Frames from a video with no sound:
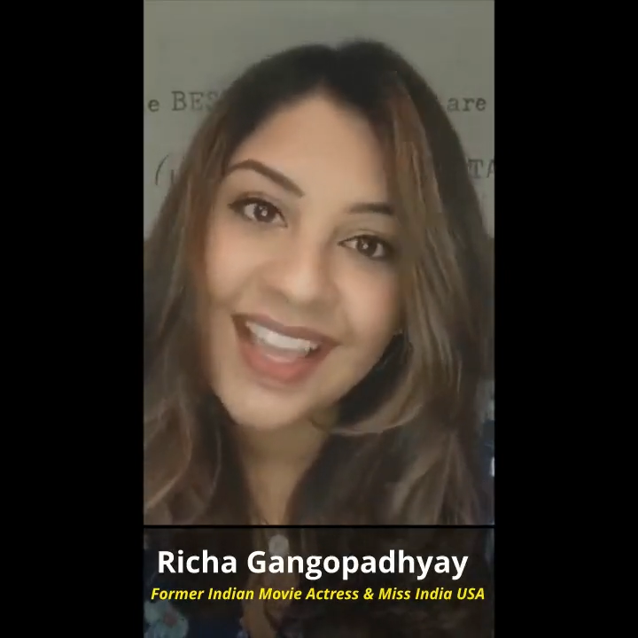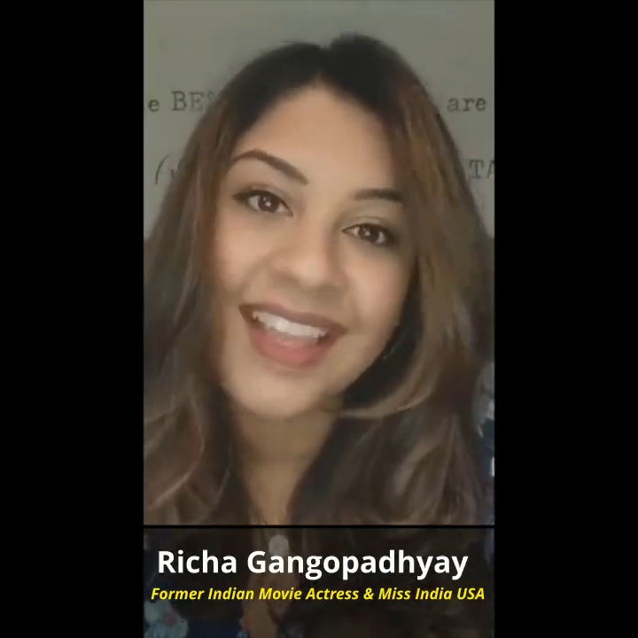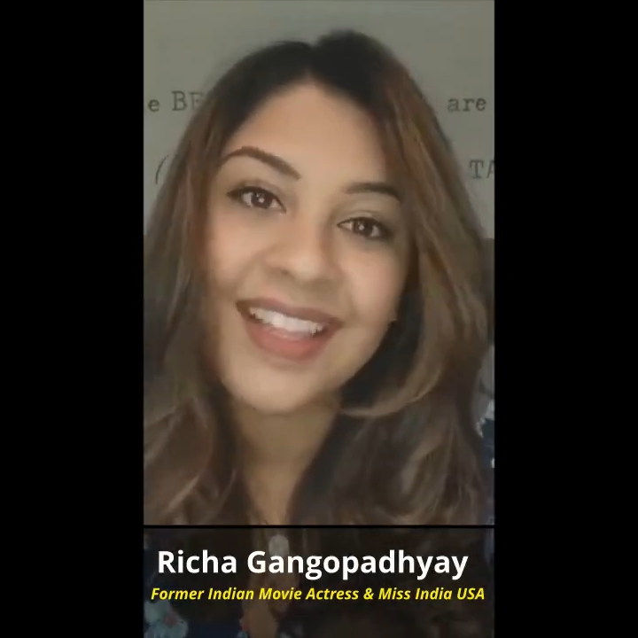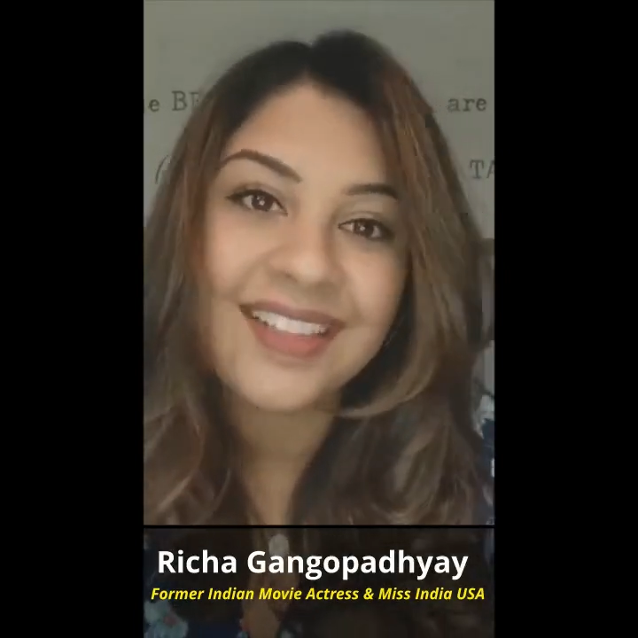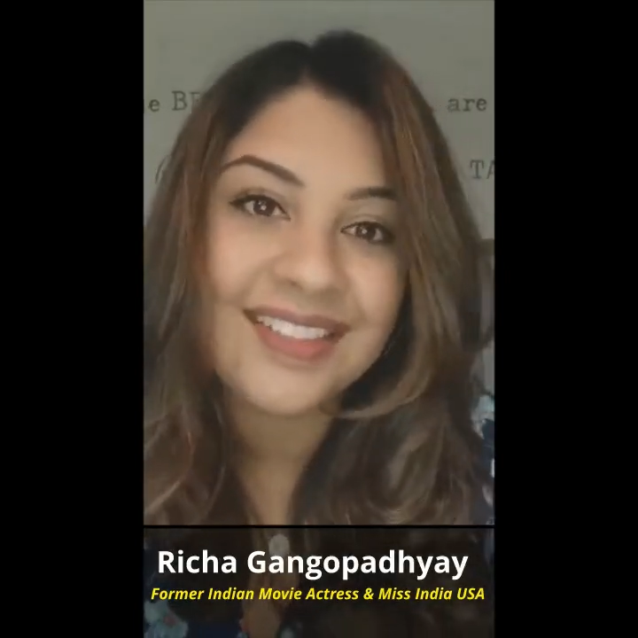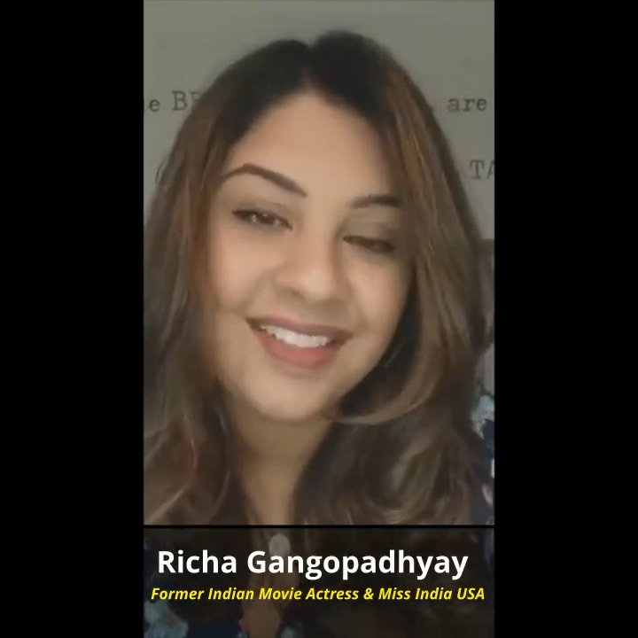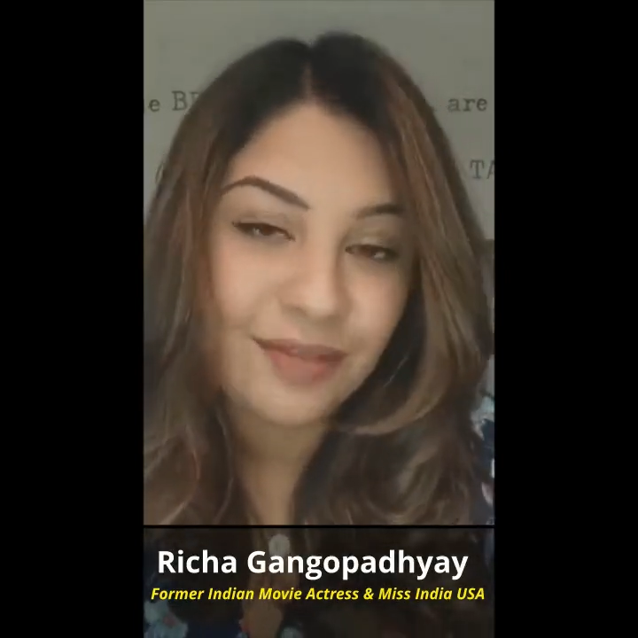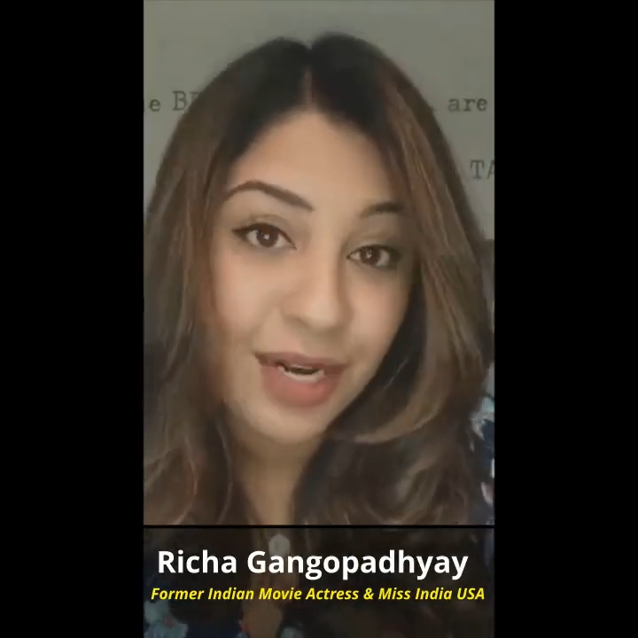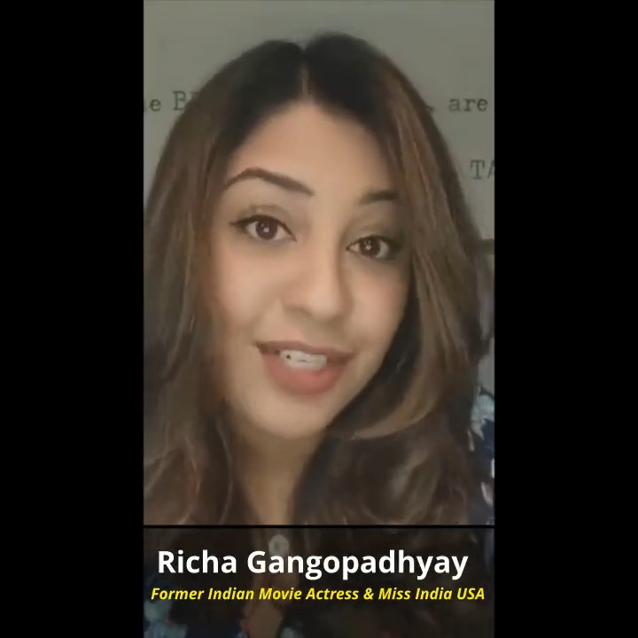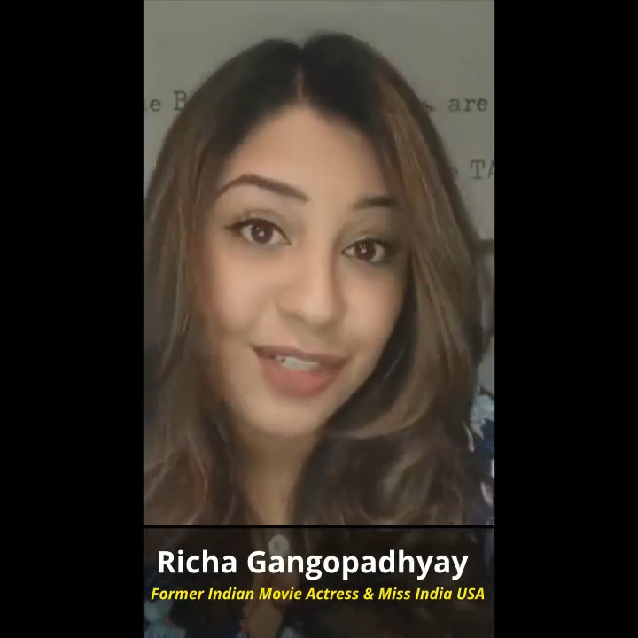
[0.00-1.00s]
and the
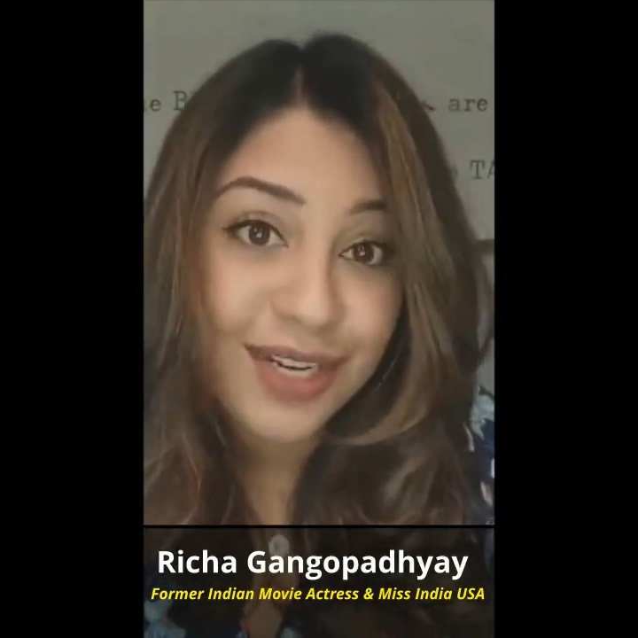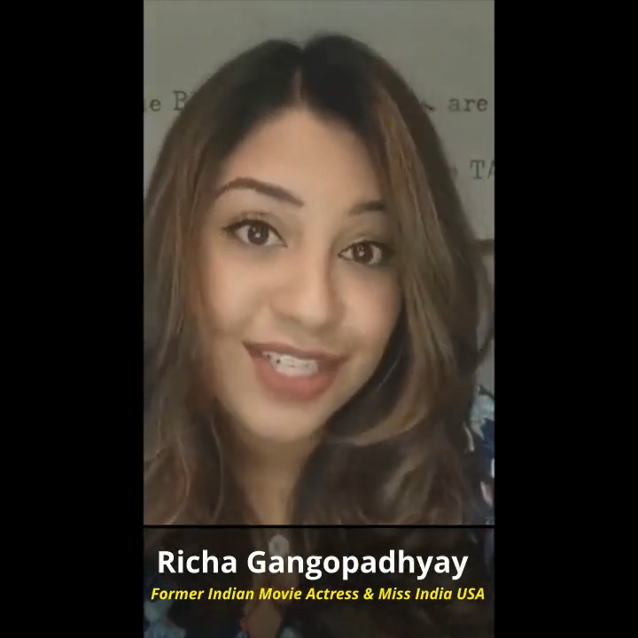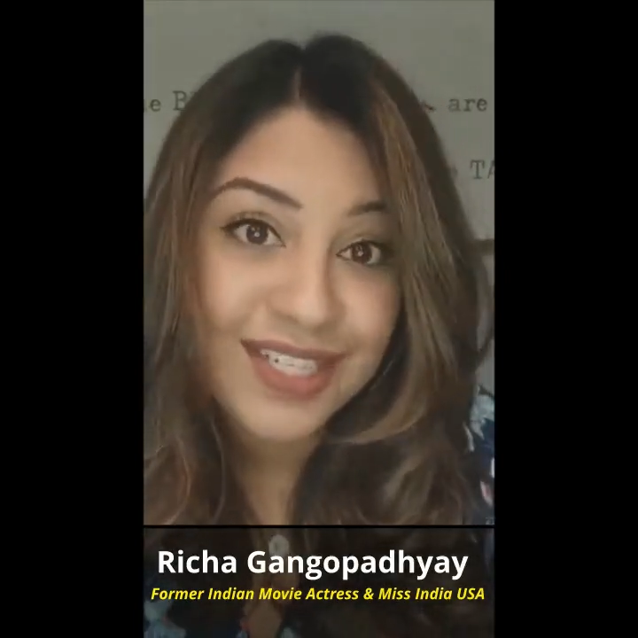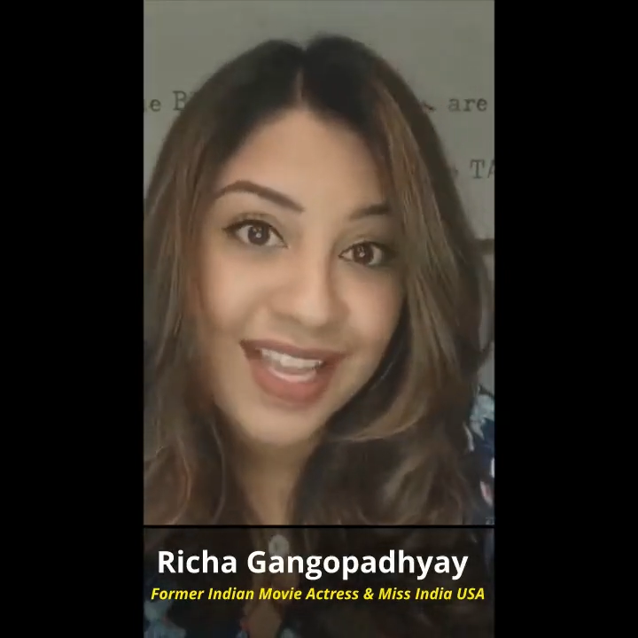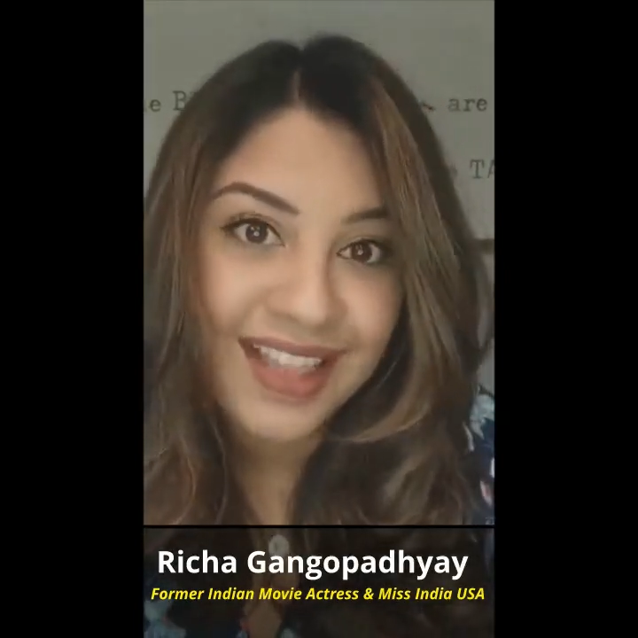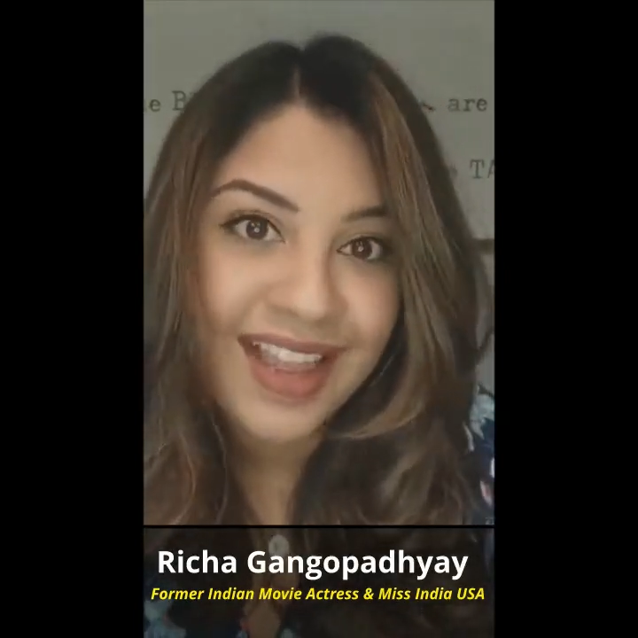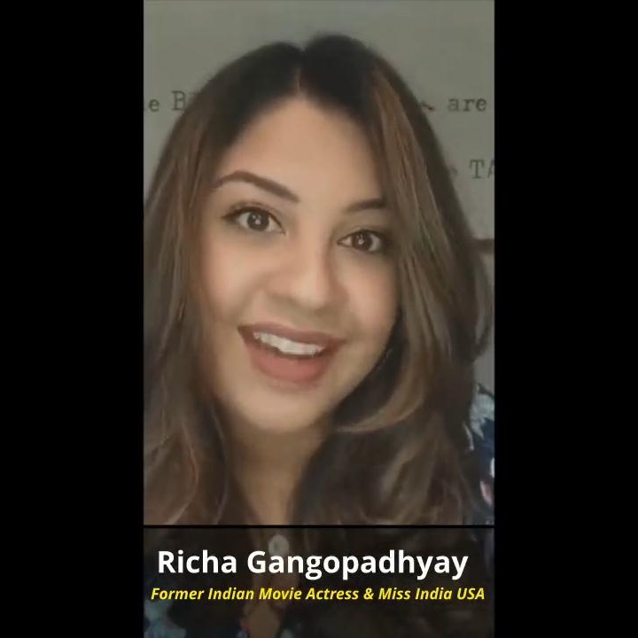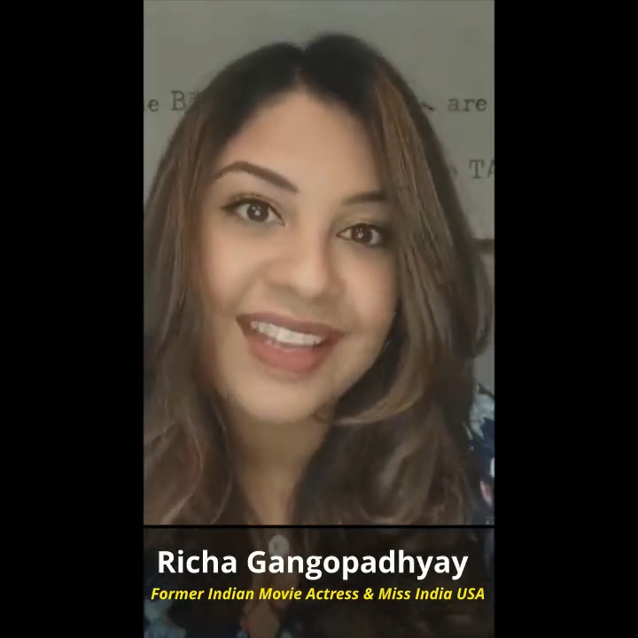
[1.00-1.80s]
registration deadline